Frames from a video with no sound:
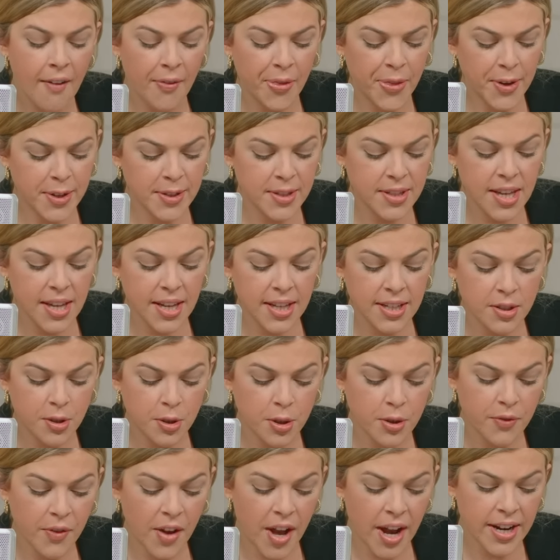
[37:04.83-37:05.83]
They're seeking
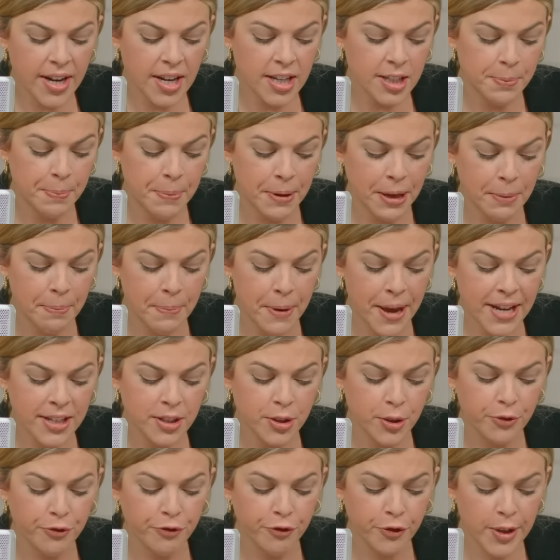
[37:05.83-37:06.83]
to divide us. Big
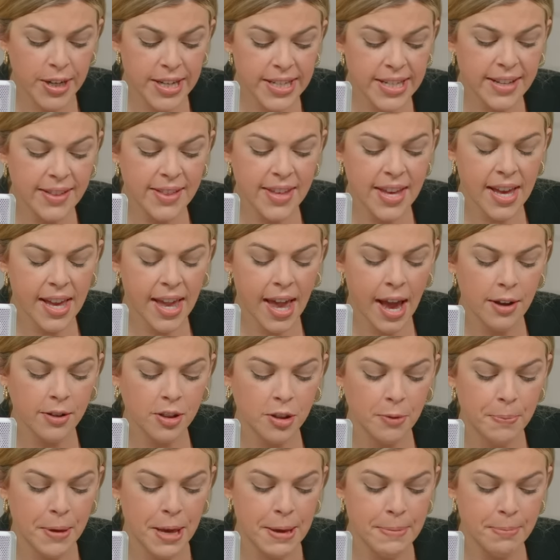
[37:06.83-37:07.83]
banks are freezing the
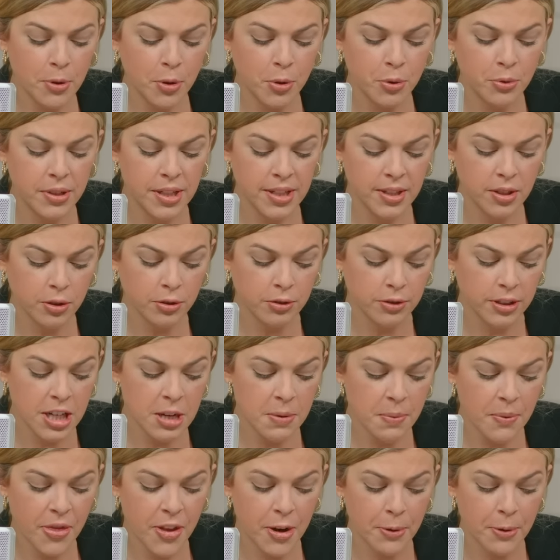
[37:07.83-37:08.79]
accounts of people who disagree with